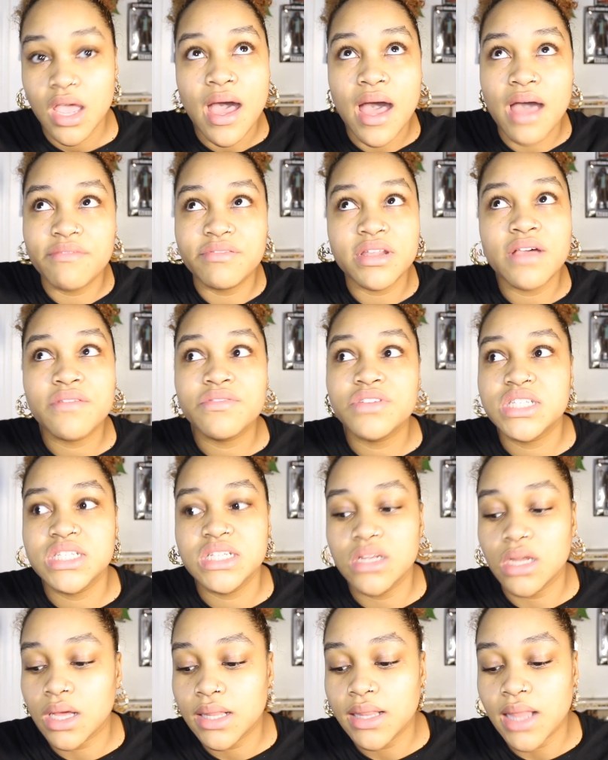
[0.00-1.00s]
I've never
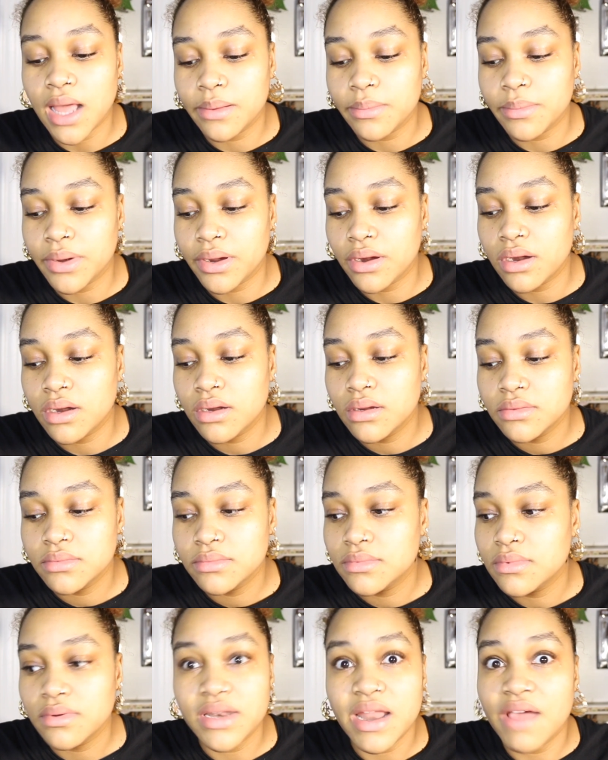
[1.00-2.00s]
seen a climber
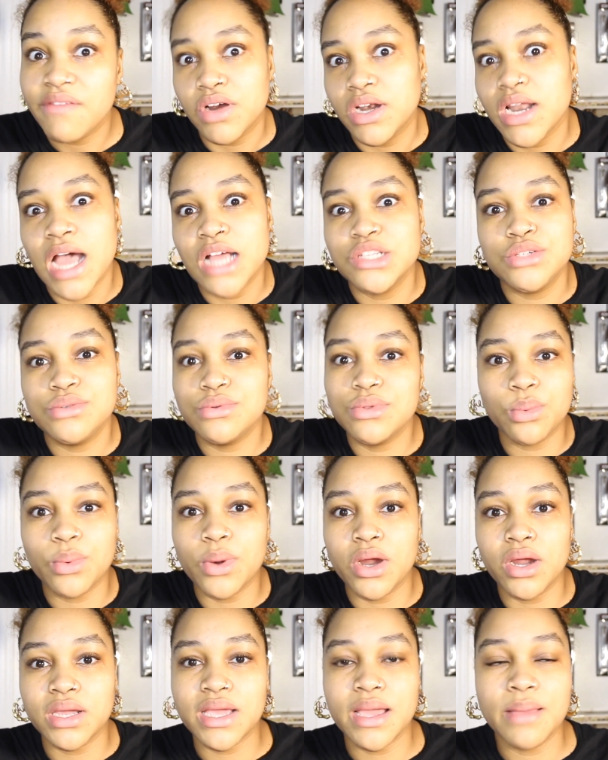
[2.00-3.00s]
never not do the
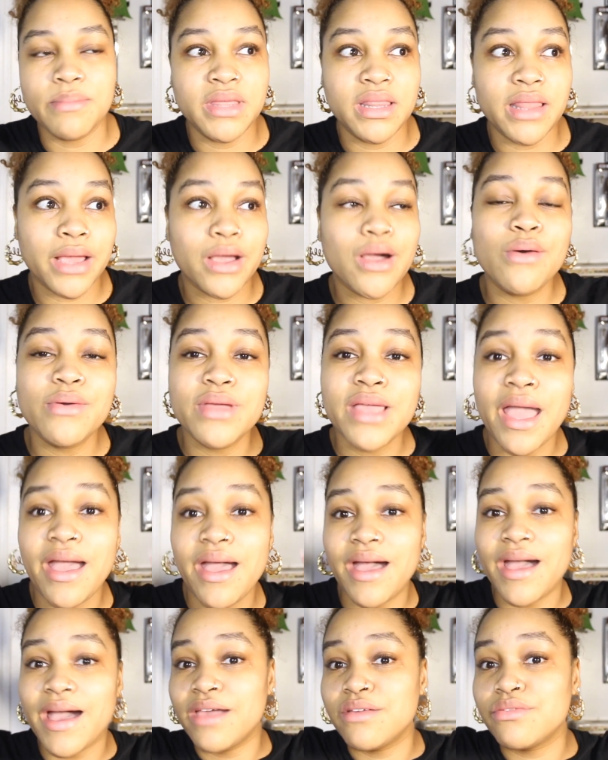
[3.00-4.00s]
work and be like, oh
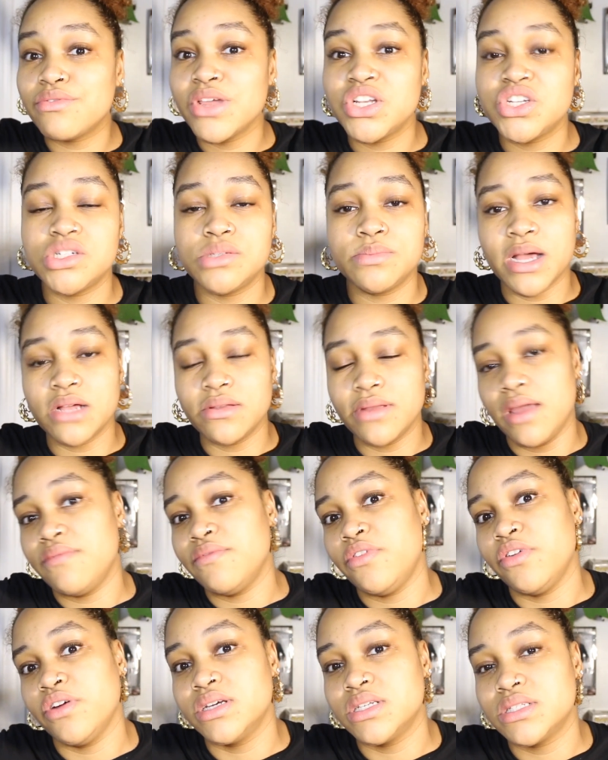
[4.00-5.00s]
yeah, I reached Mount
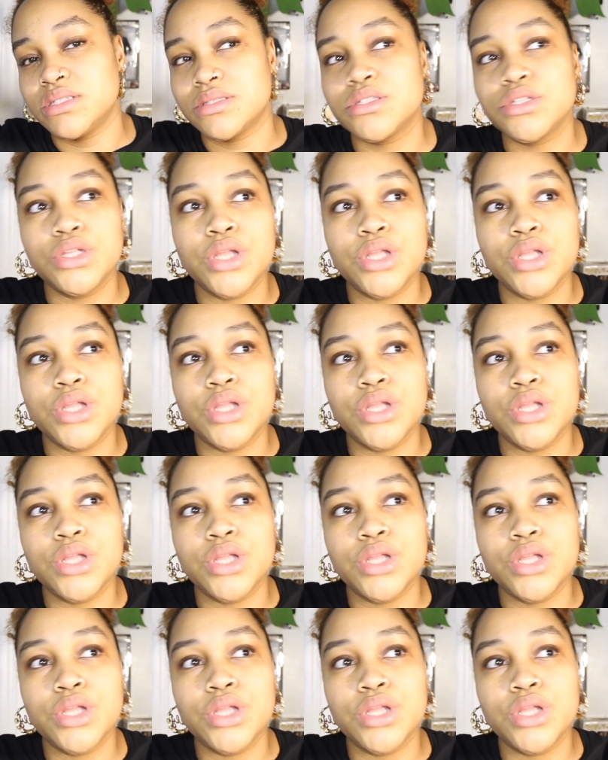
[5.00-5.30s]
Everest.